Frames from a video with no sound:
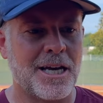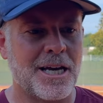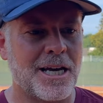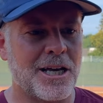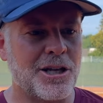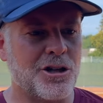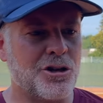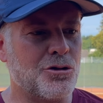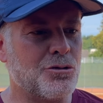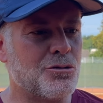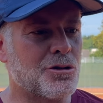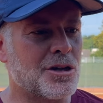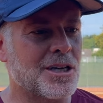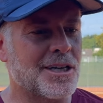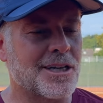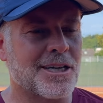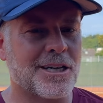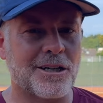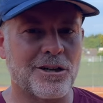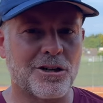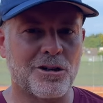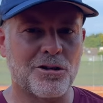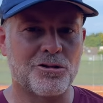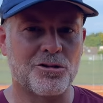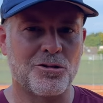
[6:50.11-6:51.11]
and you can
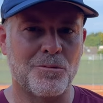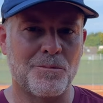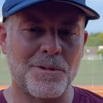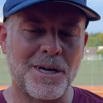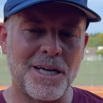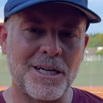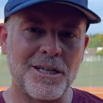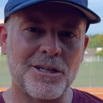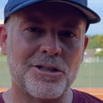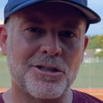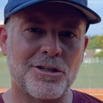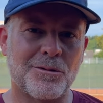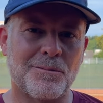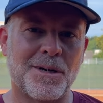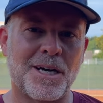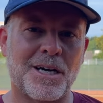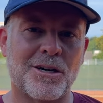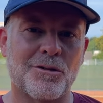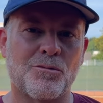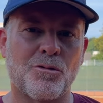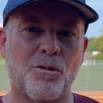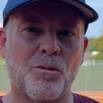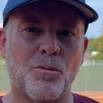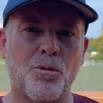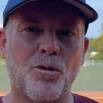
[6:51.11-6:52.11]
get a tremendous
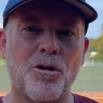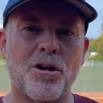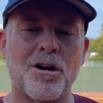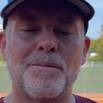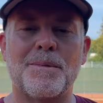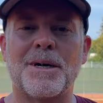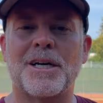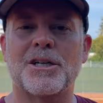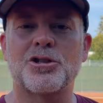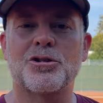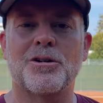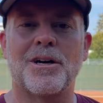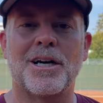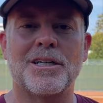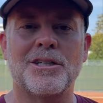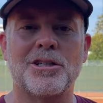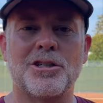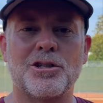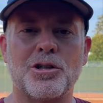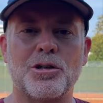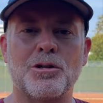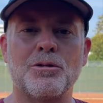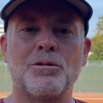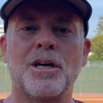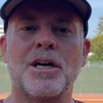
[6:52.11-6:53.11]
amount of reward about trying to
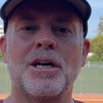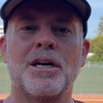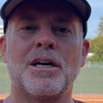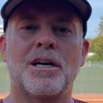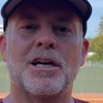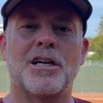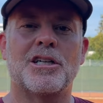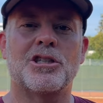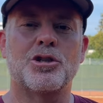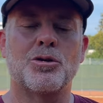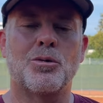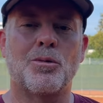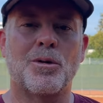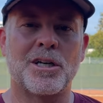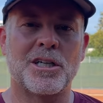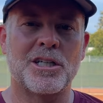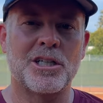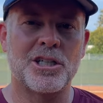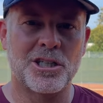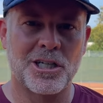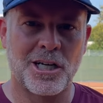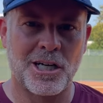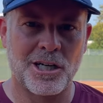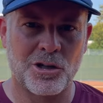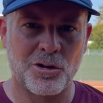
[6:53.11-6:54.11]
do a 20
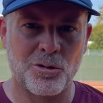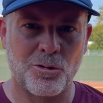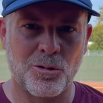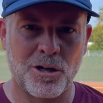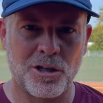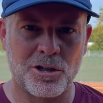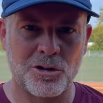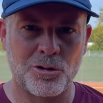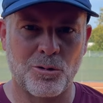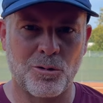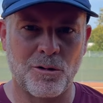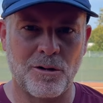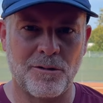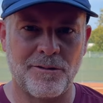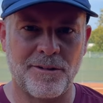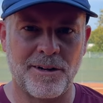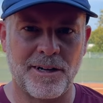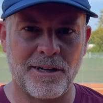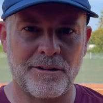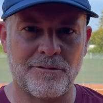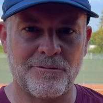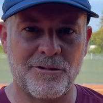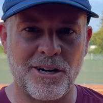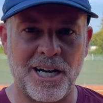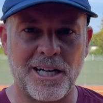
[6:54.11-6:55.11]
shot cross court
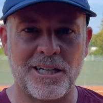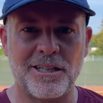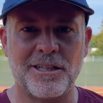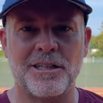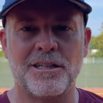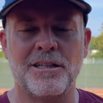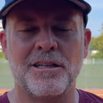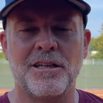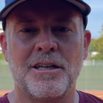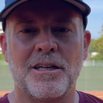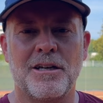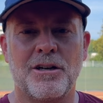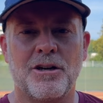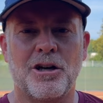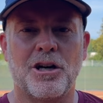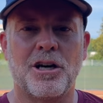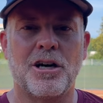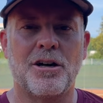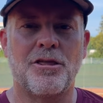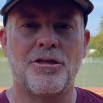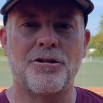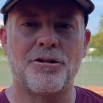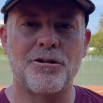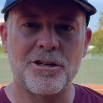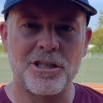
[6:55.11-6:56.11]
rally,
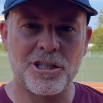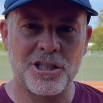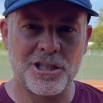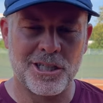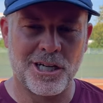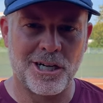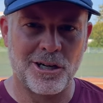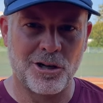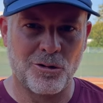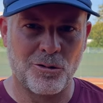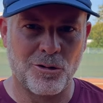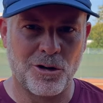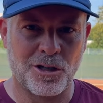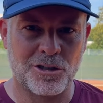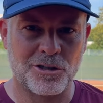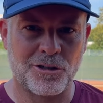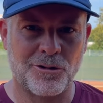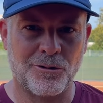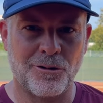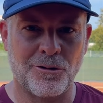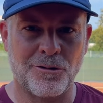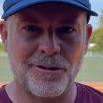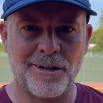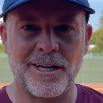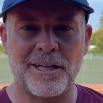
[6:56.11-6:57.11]
a 30 shot cross
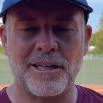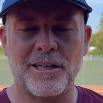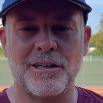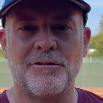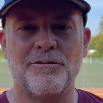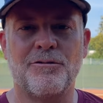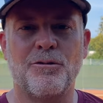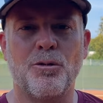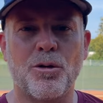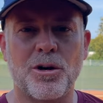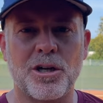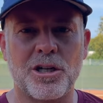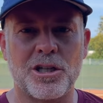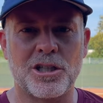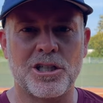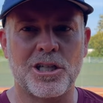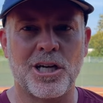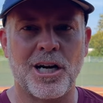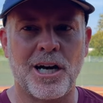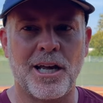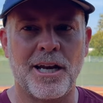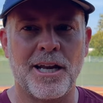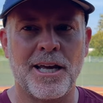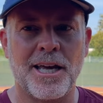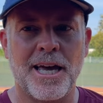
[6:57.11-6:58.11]
court rally, 40
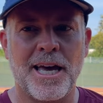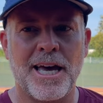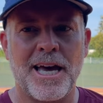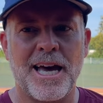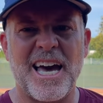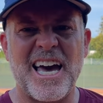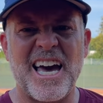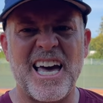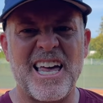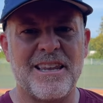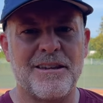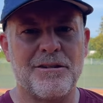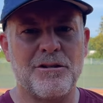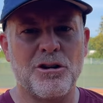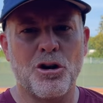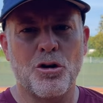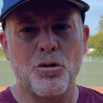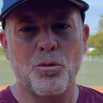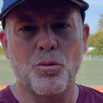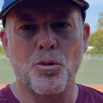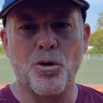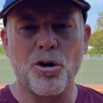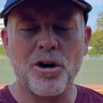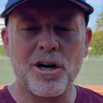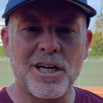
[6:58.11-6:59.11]
shot, and
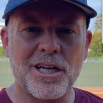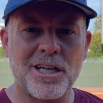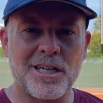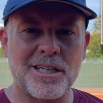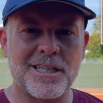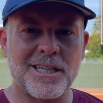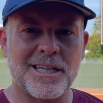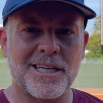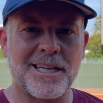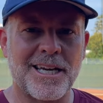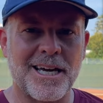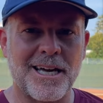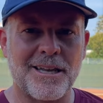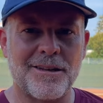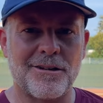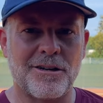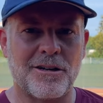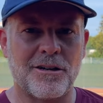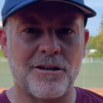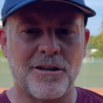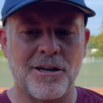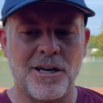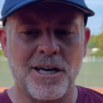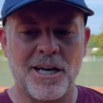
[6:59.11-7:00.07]
working together